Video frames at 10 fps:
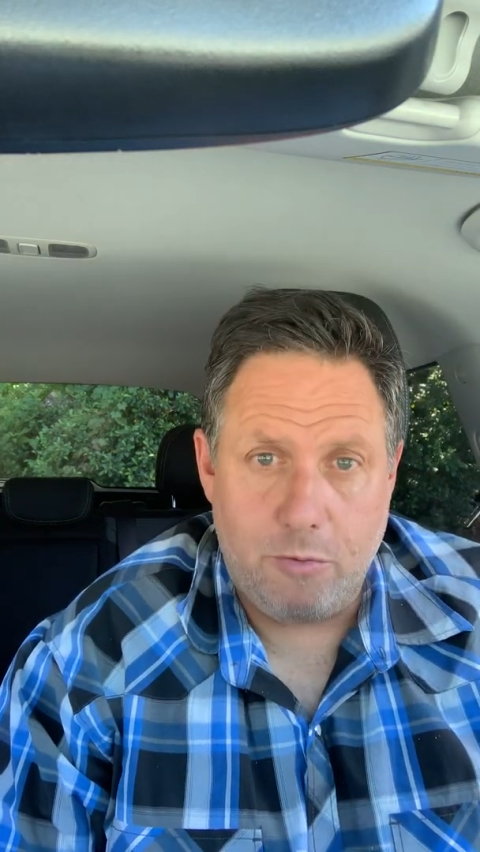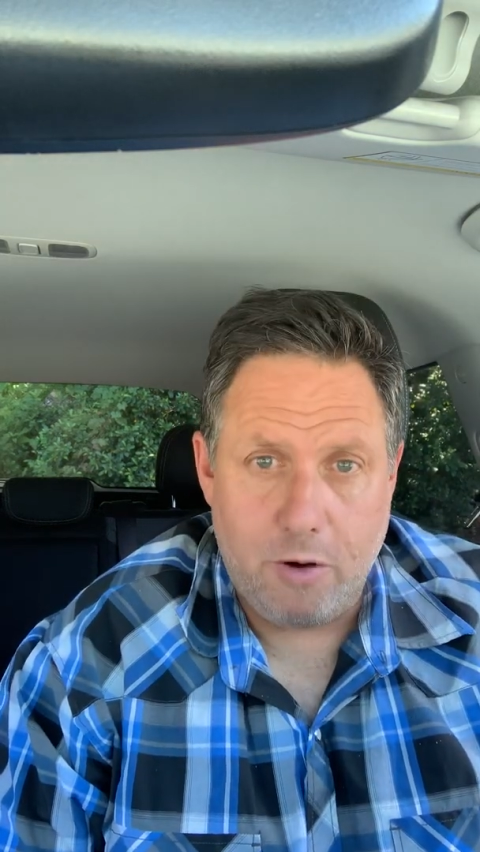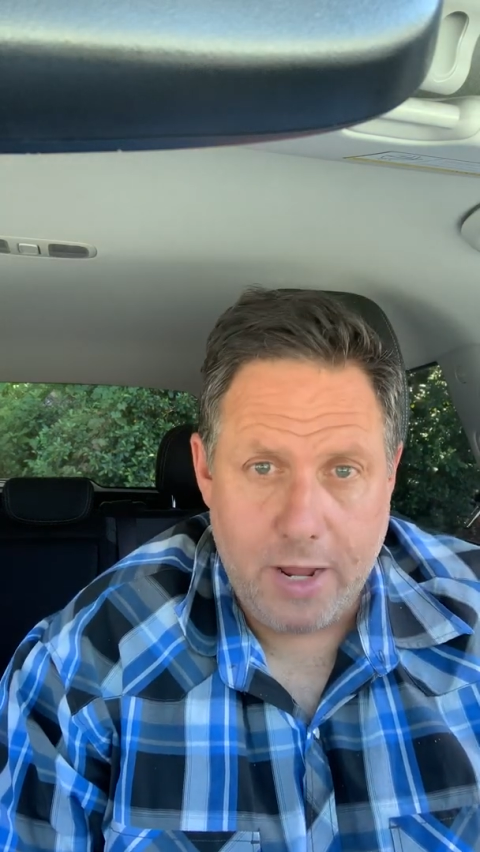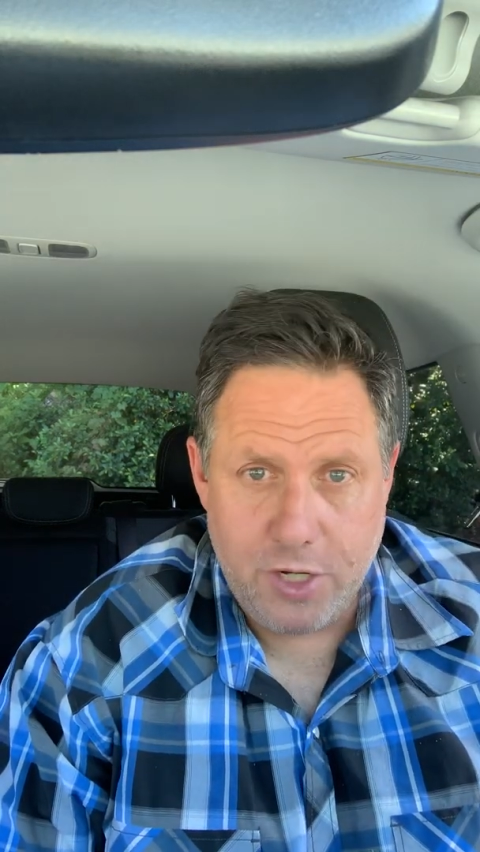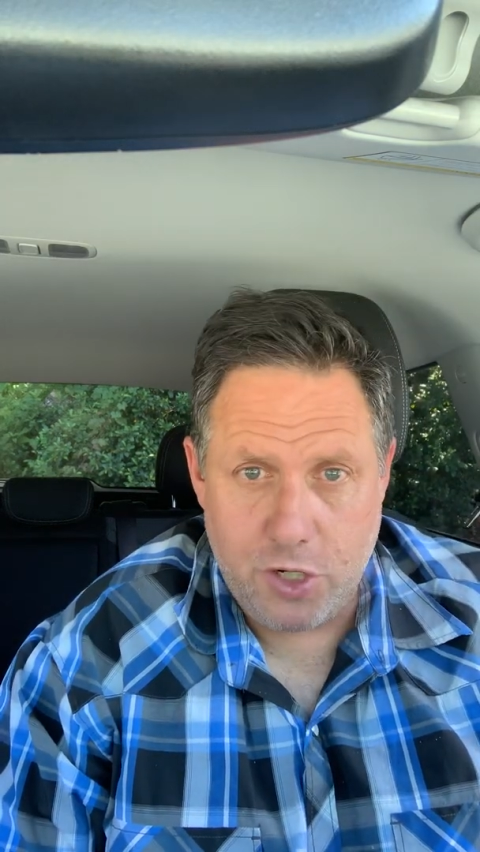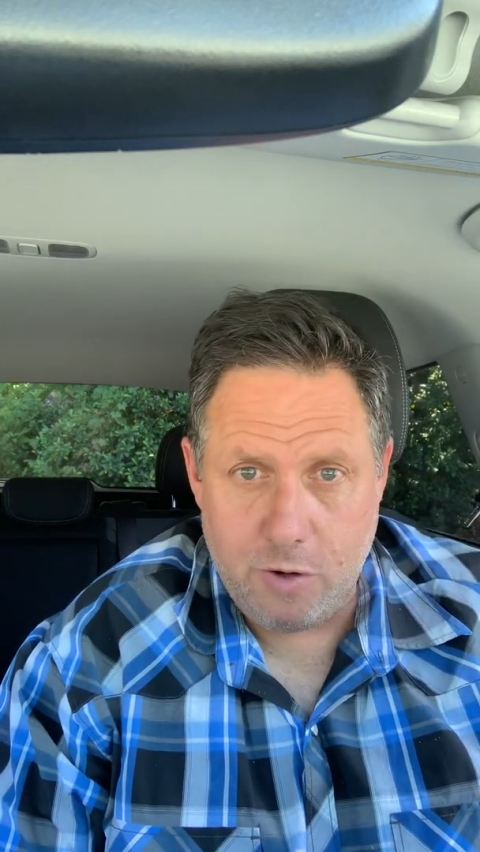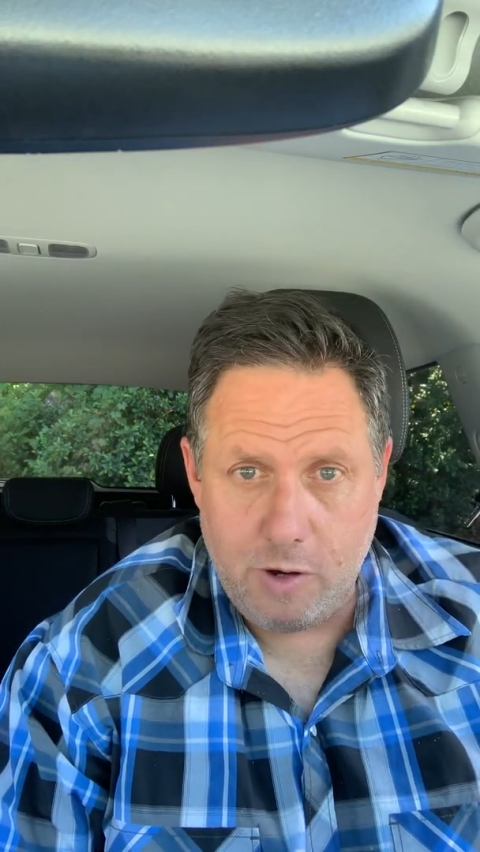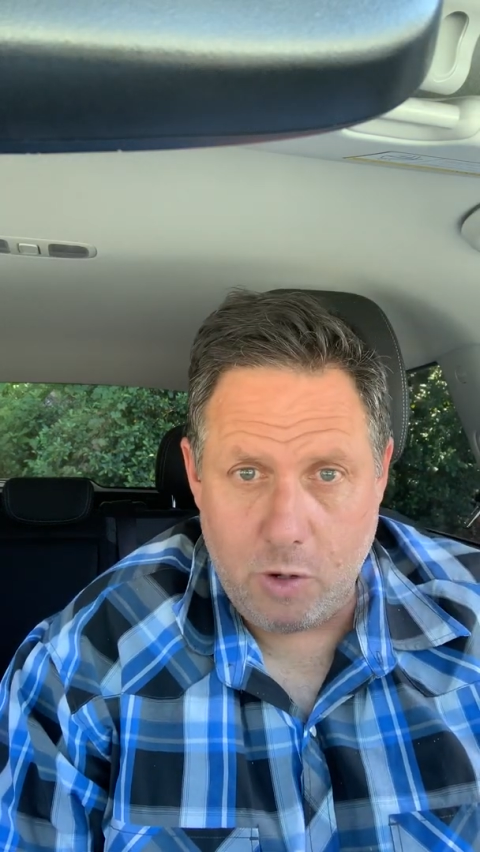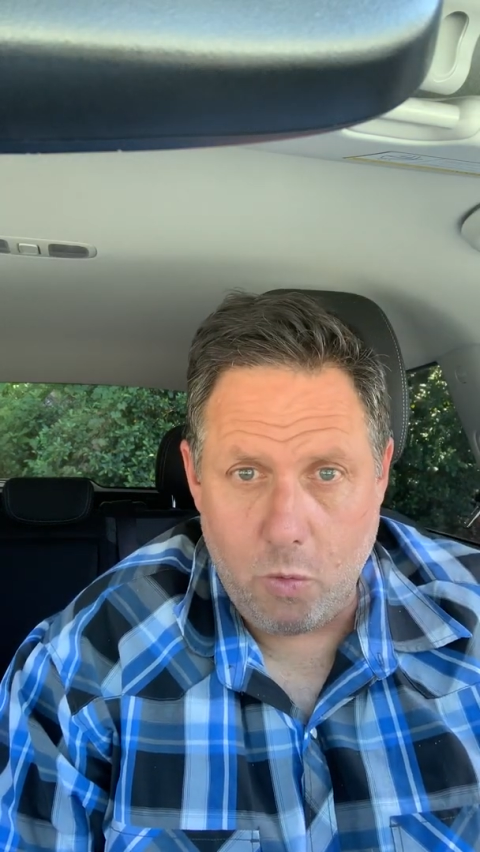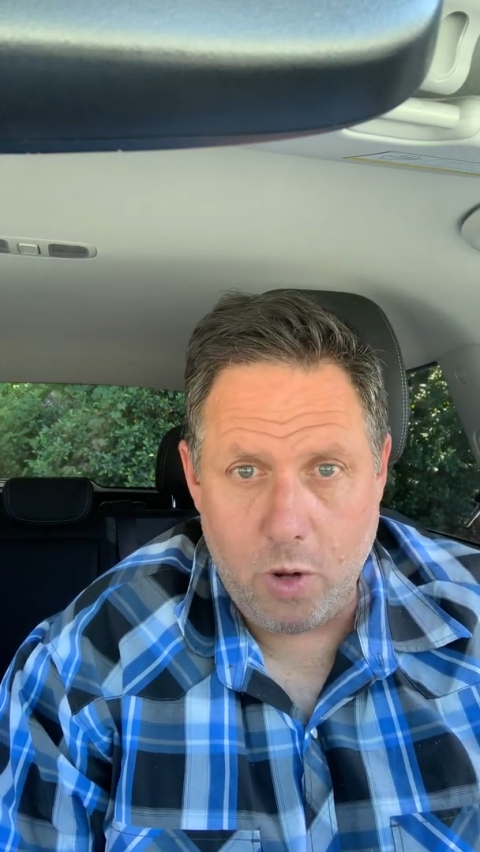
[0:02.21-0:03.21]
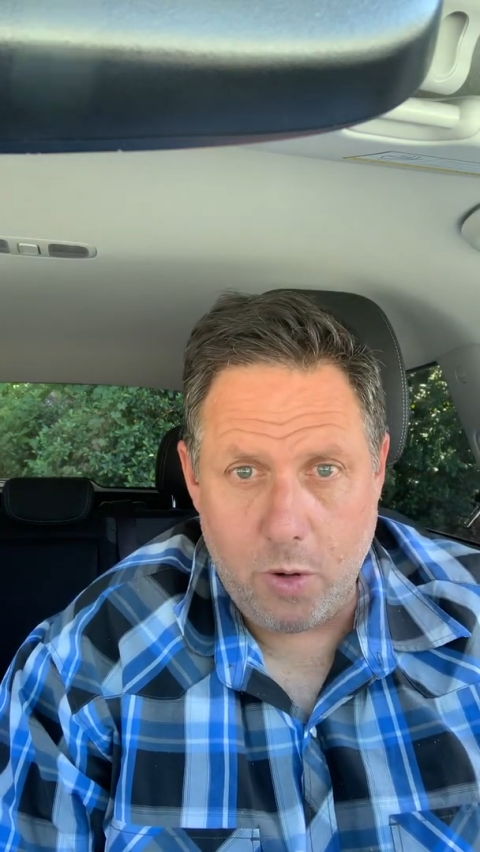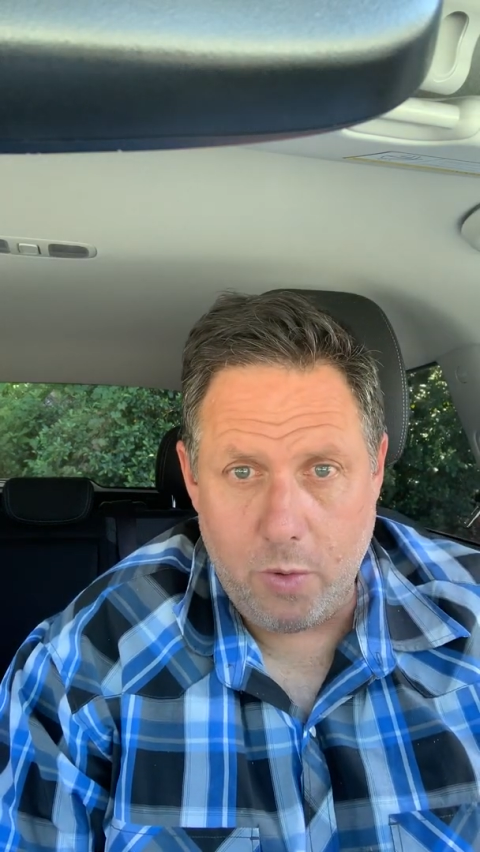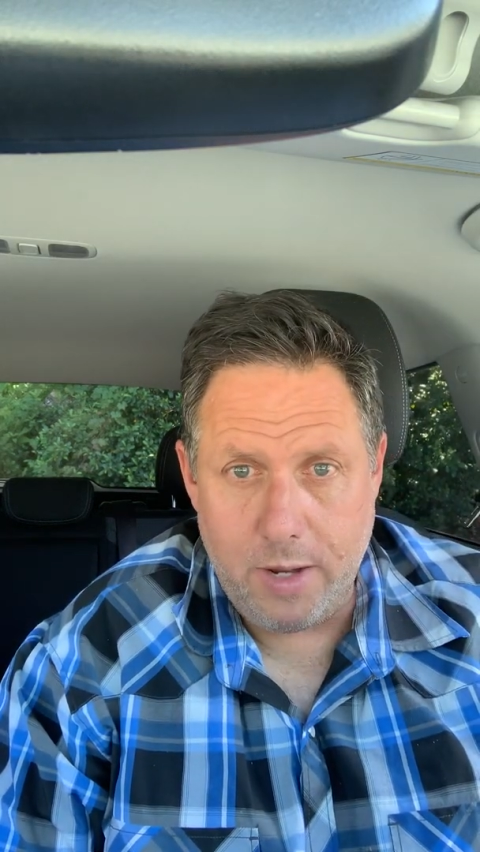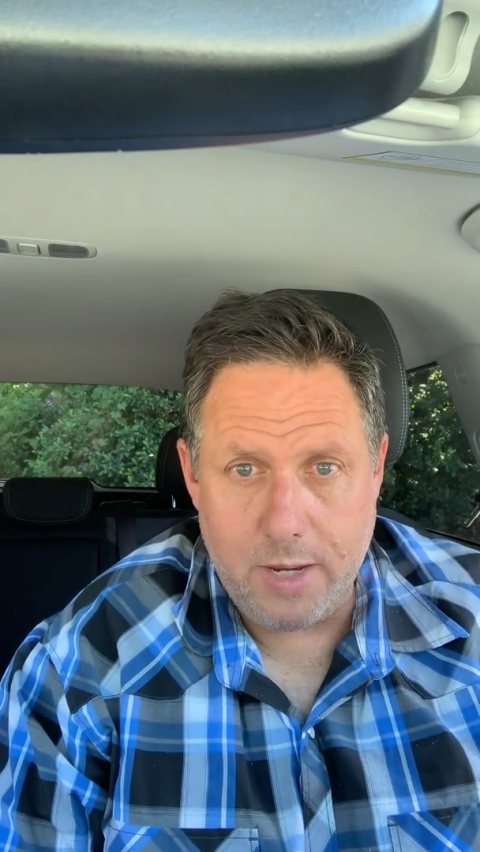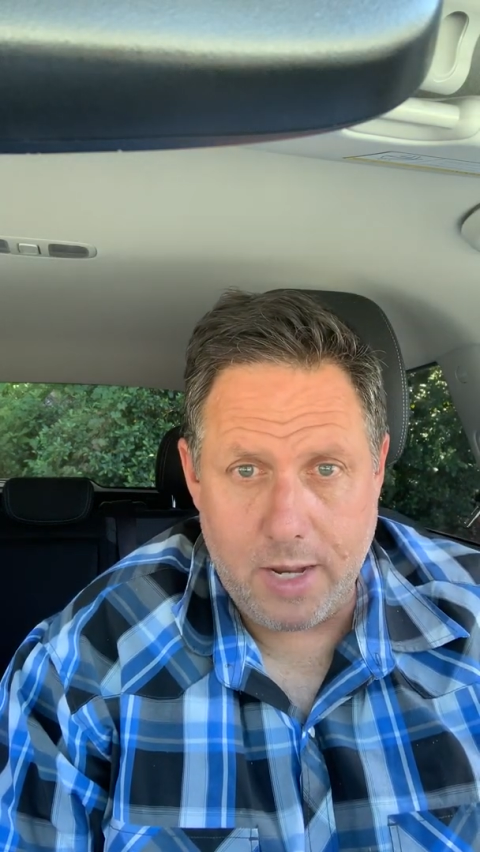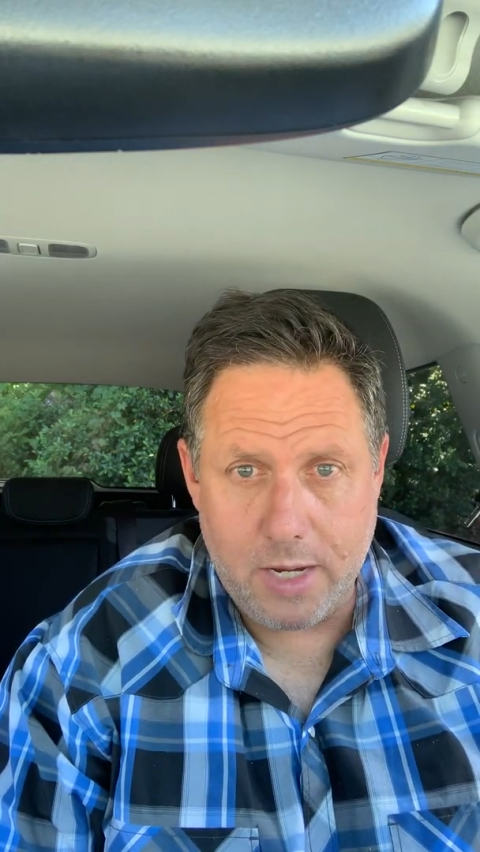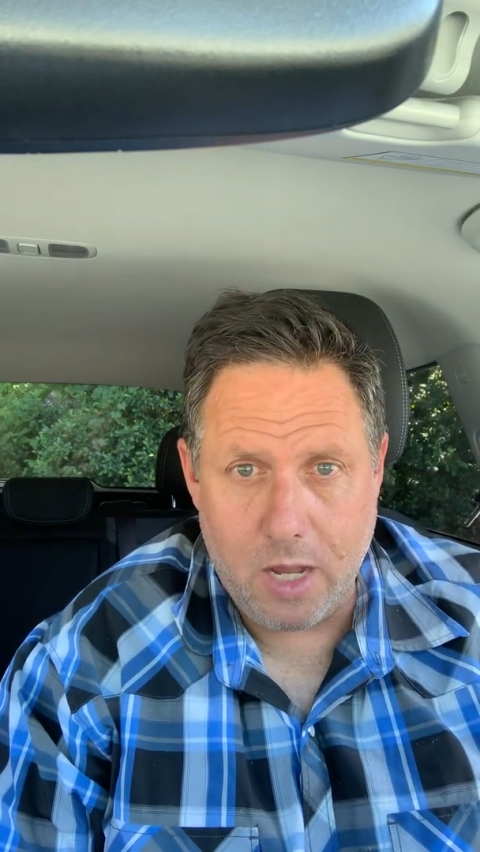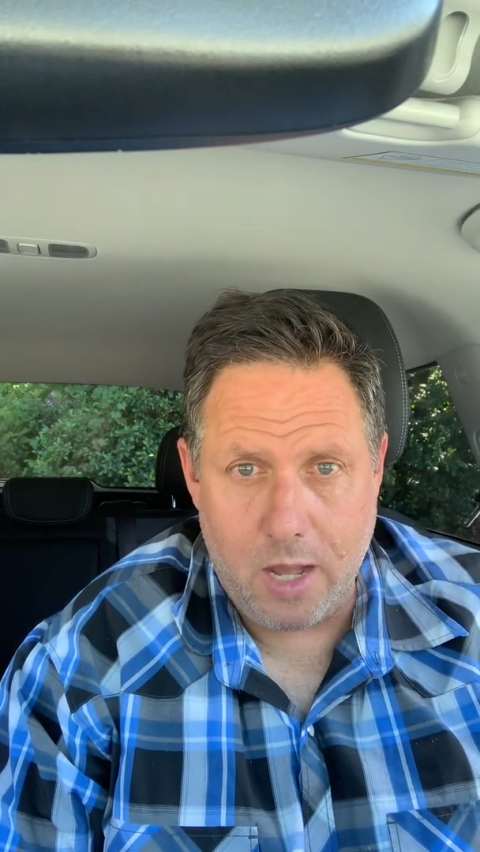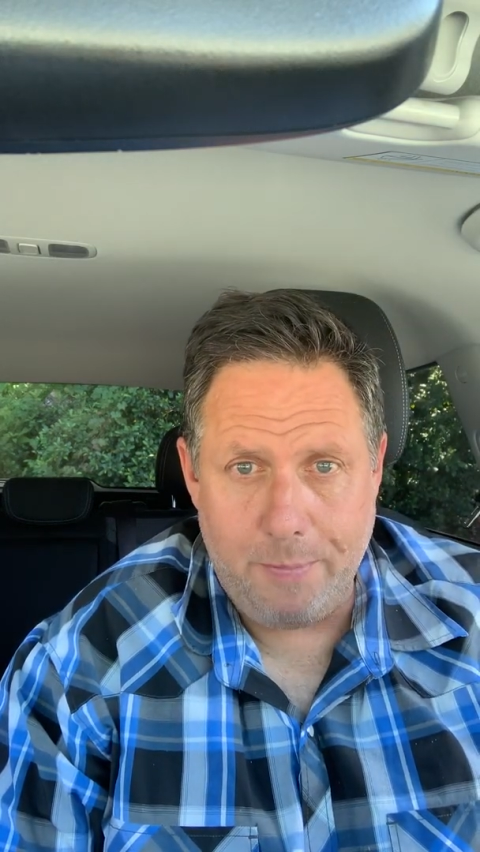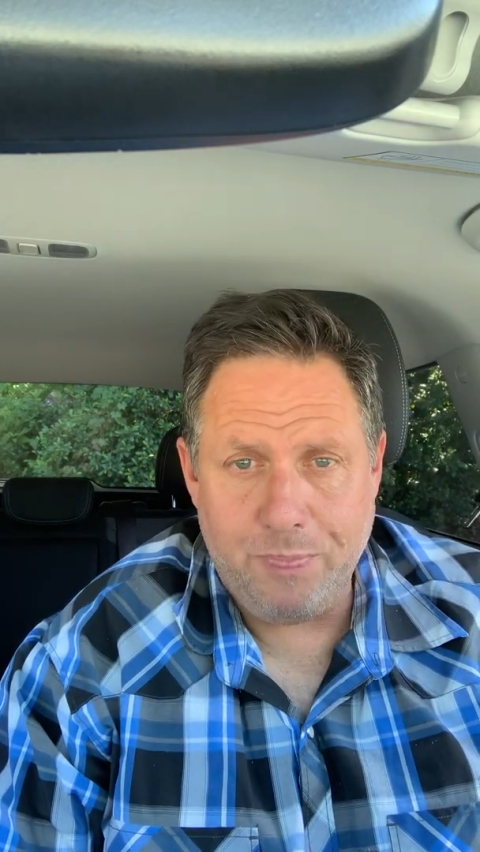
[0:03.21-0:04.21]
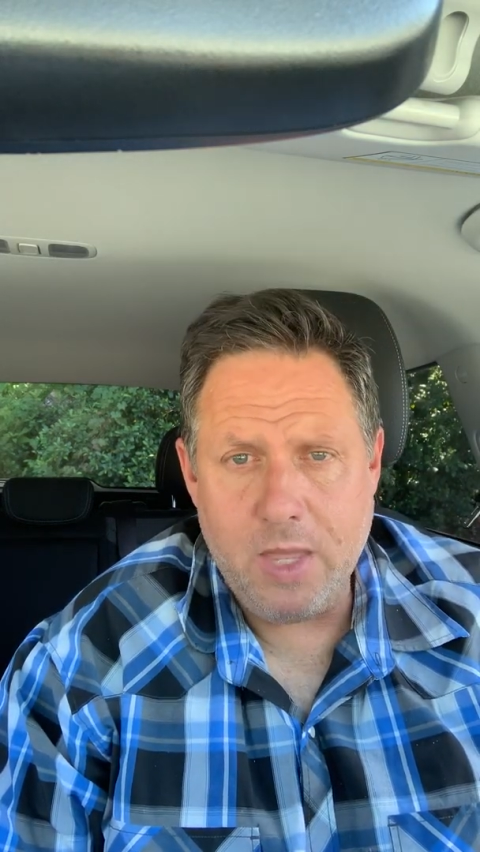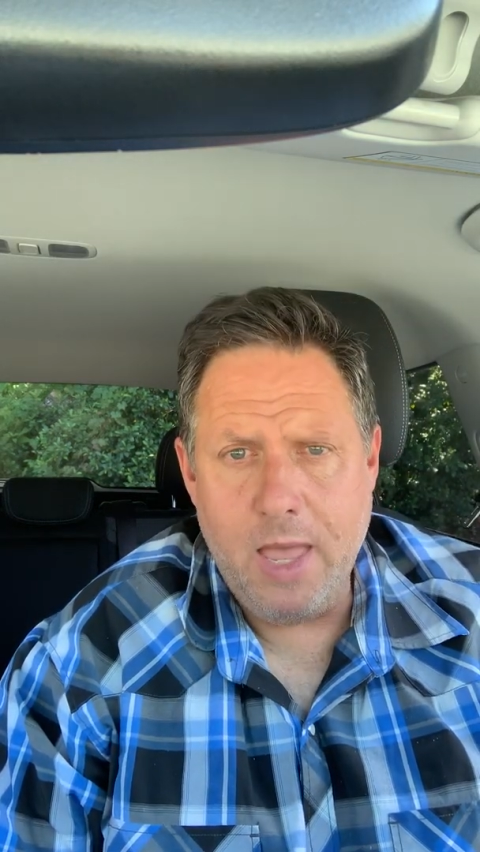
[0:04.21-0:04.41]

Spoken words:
Ridesharing101.com.